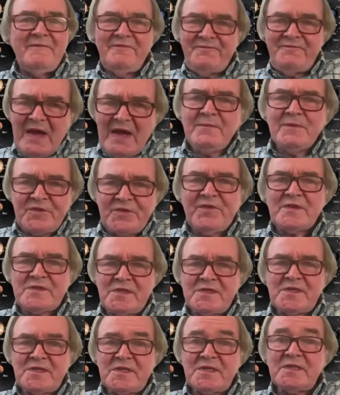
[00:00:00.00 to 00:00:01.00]
famous
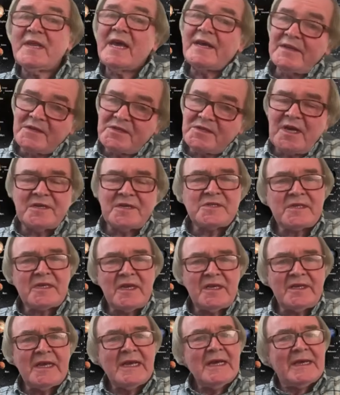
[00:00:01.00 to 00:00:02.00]
physicists, Leonard
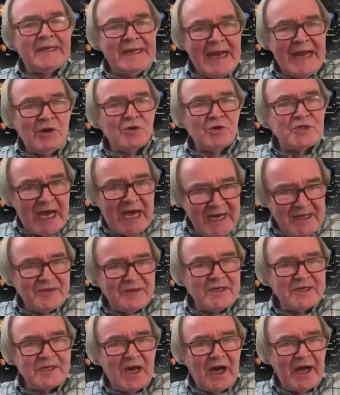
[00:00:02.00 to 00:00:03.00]
Susskind, now take
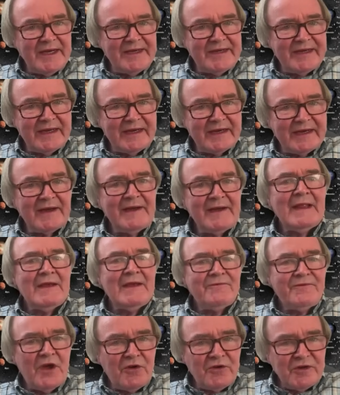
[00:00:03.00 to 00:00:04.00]
this idea
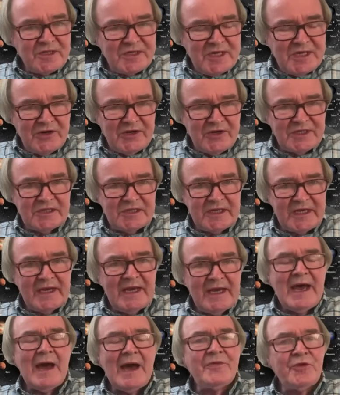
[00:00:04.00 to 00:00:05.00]
very seriously.
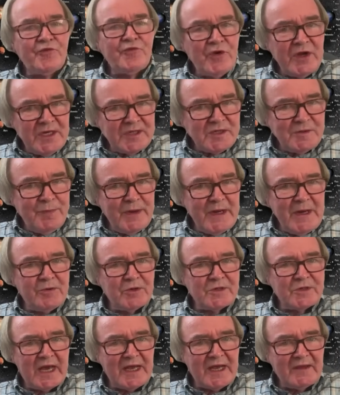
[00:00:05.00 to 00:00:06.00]
And the reason
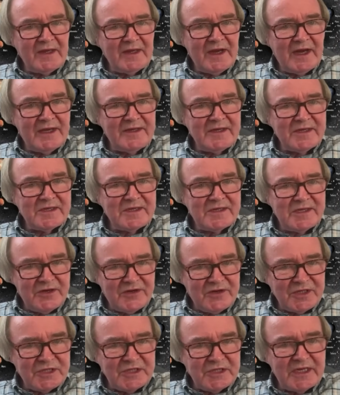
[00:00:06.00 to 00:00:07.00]
people take the idea
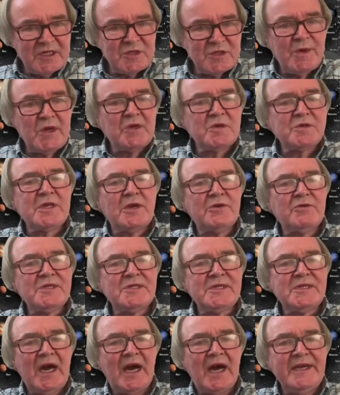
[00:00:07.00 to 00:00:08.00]
seriously is because there is
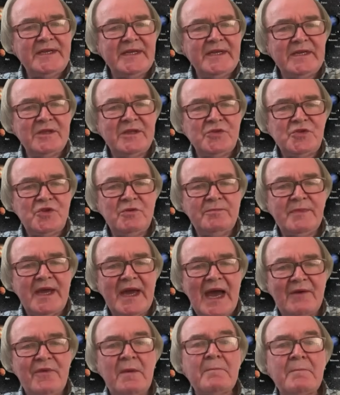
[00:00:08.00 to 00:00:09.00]
the idea that you may
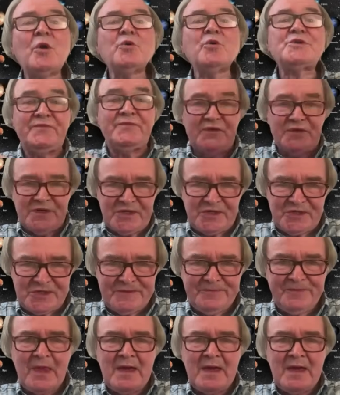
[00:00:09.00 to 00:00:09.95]
have a multiverse.